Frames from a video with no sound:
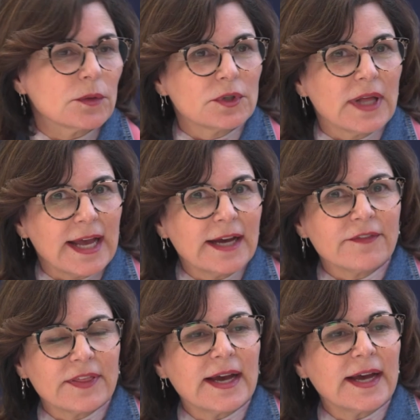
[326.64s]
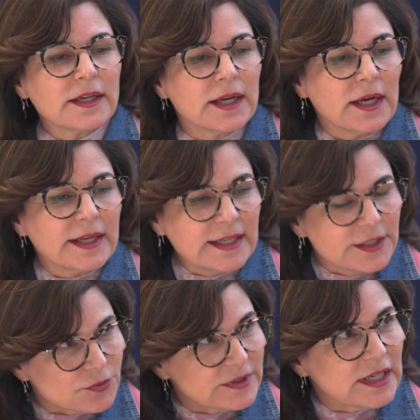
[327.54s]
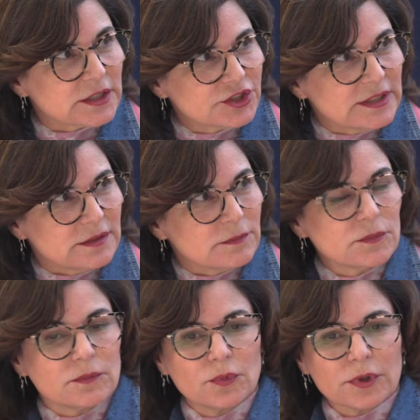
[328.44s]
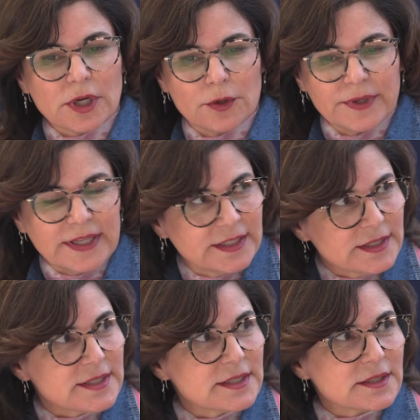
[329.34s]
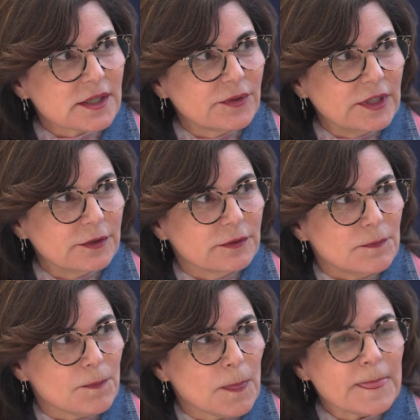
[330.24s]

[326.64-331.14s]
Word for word: So we'll have that introduction, we'll go into Cisco U,